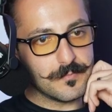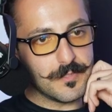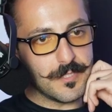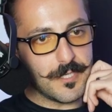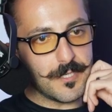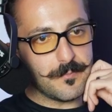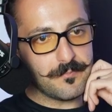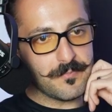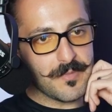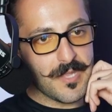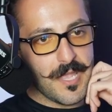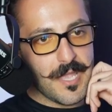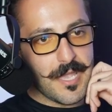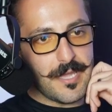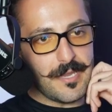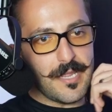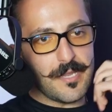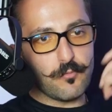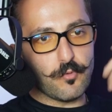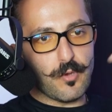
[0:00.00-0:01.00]
Yeah.
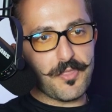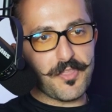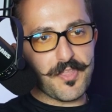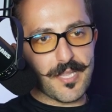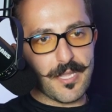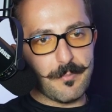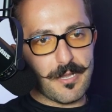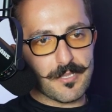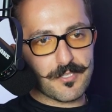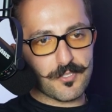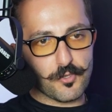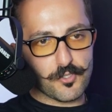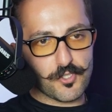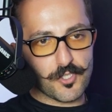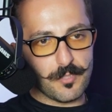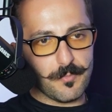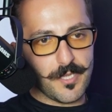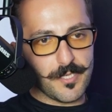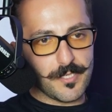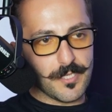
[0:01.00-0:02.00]
And, and one thing about
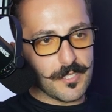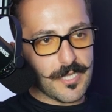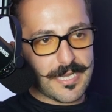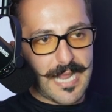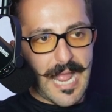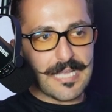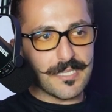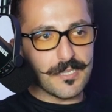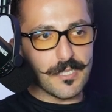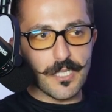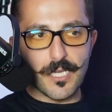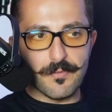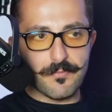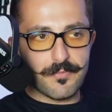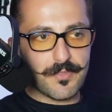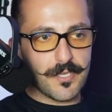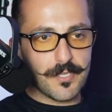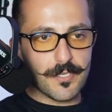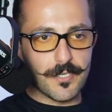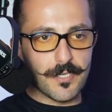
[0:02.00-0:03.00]
social media, like I
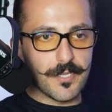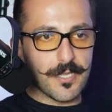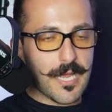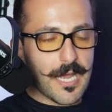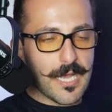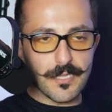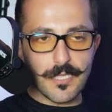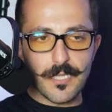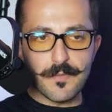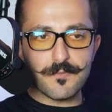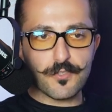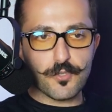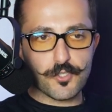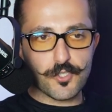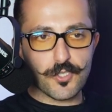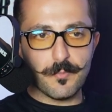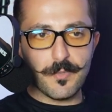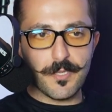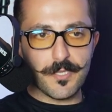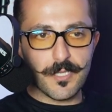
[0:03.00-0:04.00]
love the internet, I love
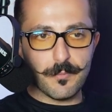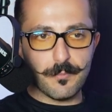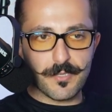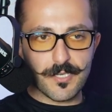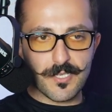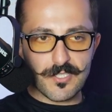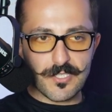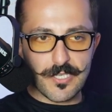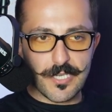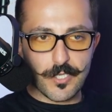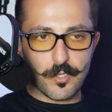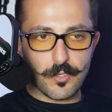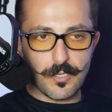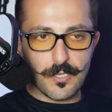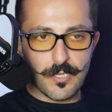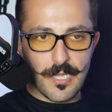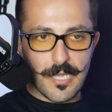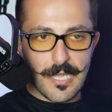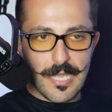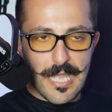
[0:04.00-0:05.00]
social media, but it's like,
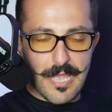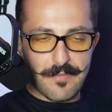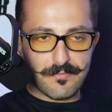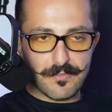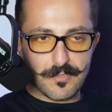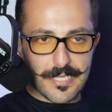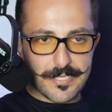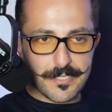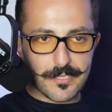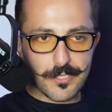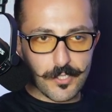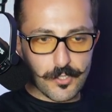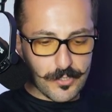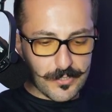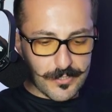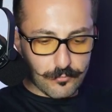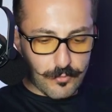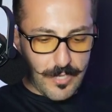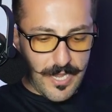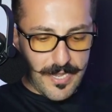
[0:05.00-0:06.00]
have like
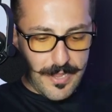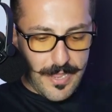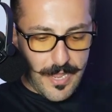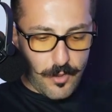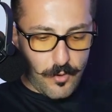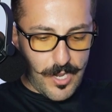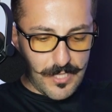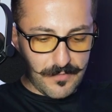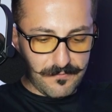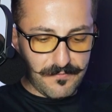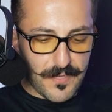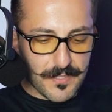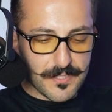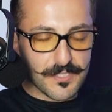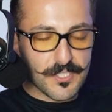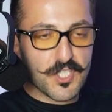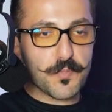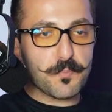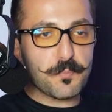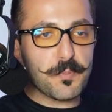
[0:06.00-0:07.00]
literally right now, I'll
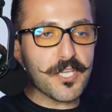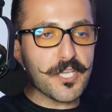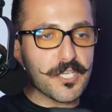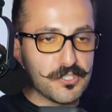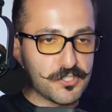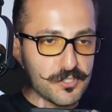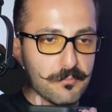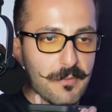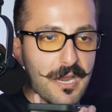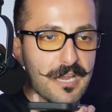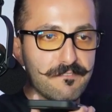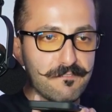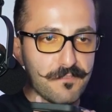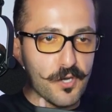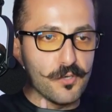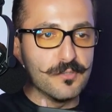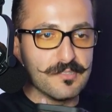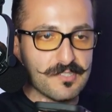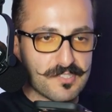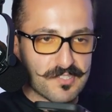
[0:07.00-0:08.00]
fucking speak into my
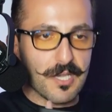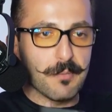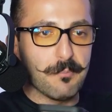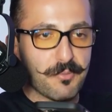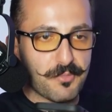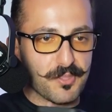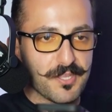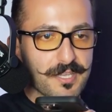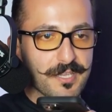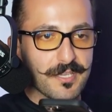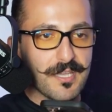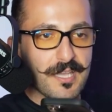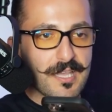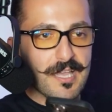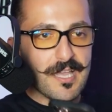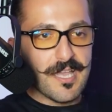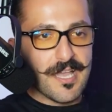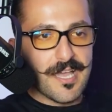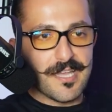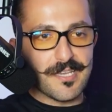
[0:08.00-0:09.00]
phone something
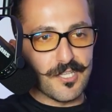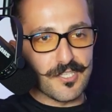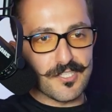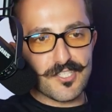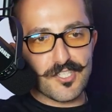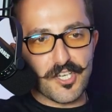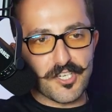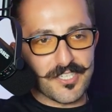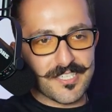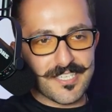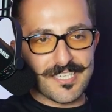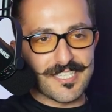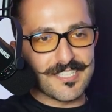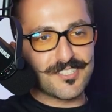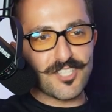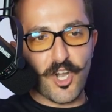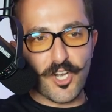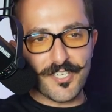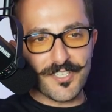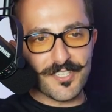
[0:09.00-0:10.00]
and I'll start getting
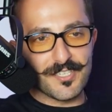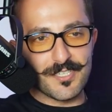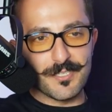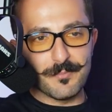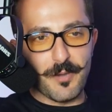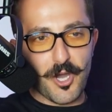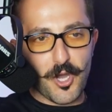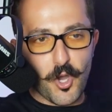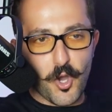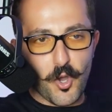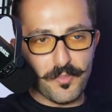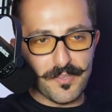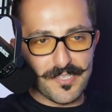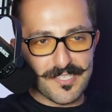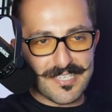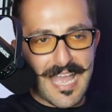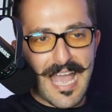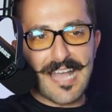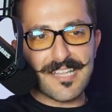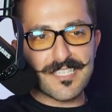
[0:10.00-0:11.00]
targeted about all
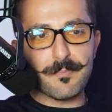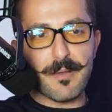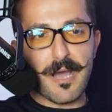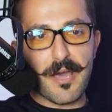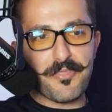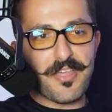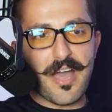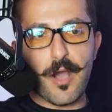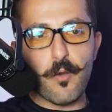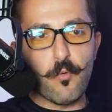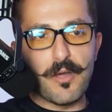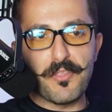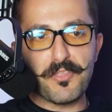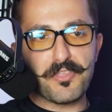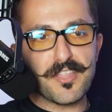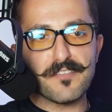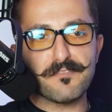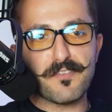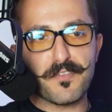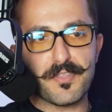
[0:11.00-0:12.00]
these ads about that one
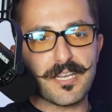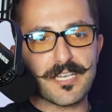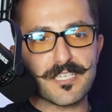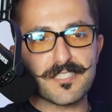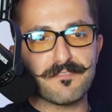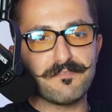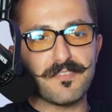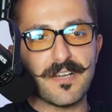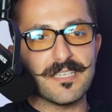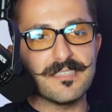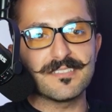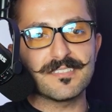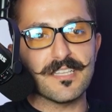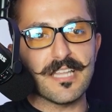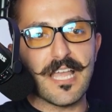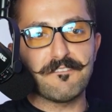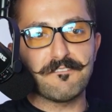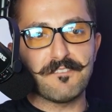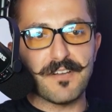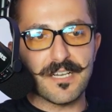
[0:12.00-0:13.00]
thing for the next fu- yeah.
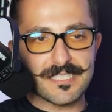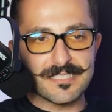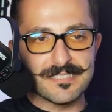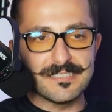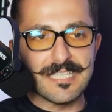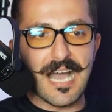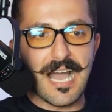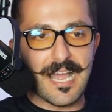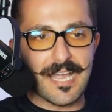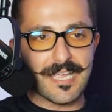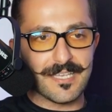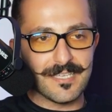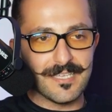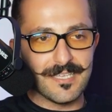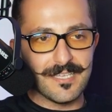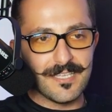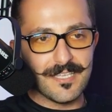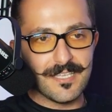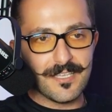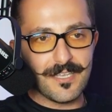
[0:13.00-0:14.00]
until I fucking die.
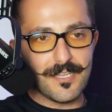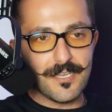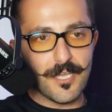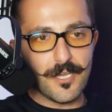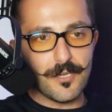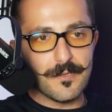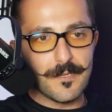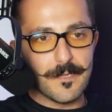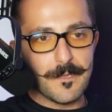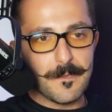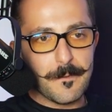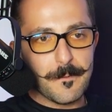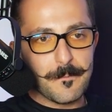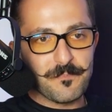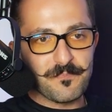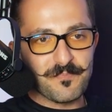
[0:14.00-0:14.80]
Ten percent off.